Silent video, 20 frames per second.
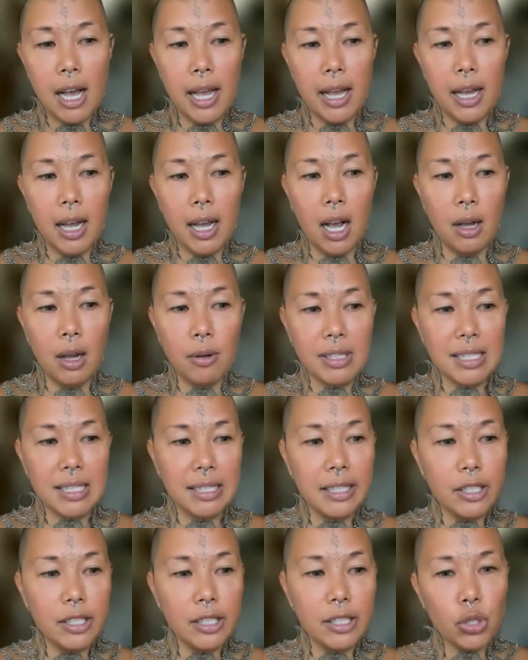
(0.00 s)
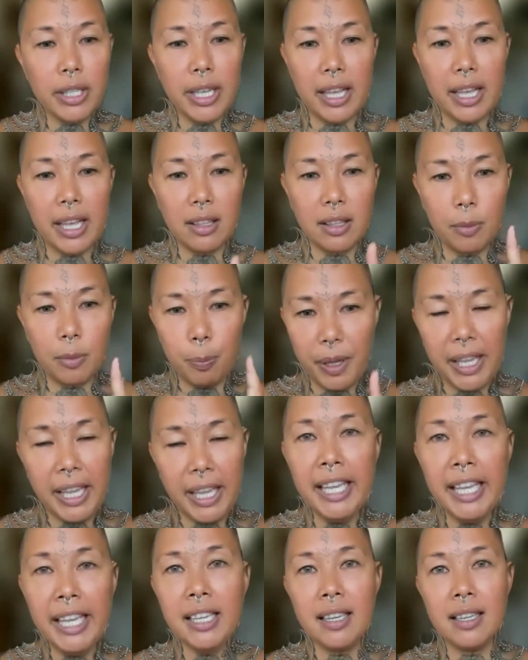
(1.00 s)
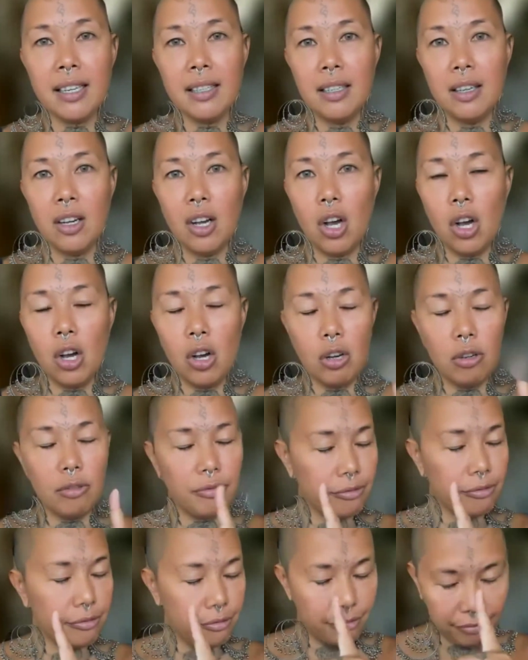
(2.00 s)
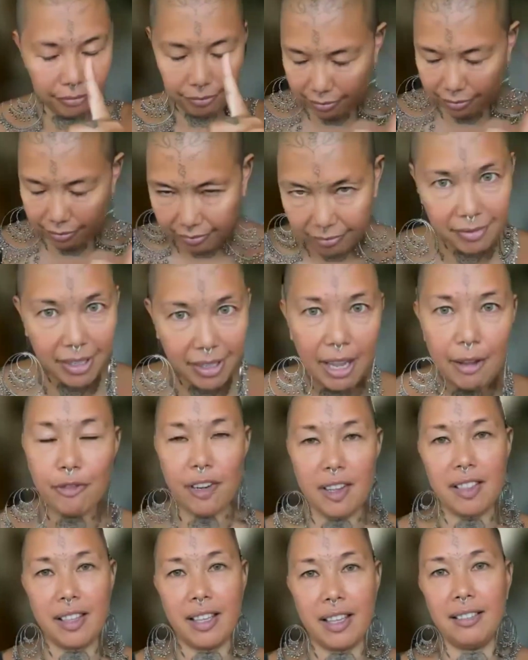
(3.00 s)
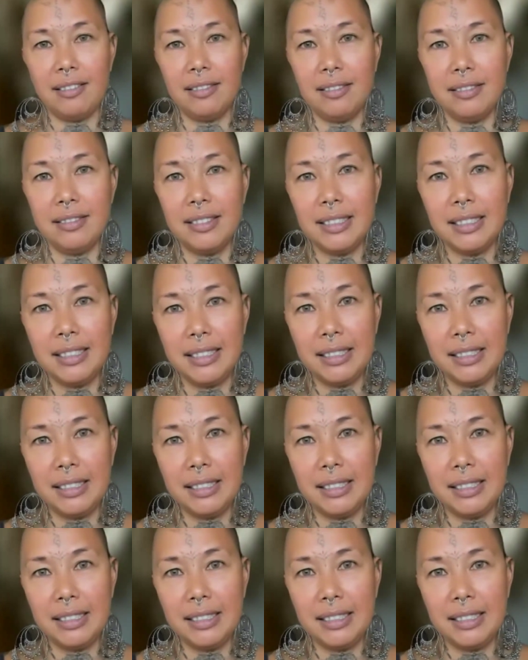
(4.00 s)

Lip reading: I was literally at the peak of everything.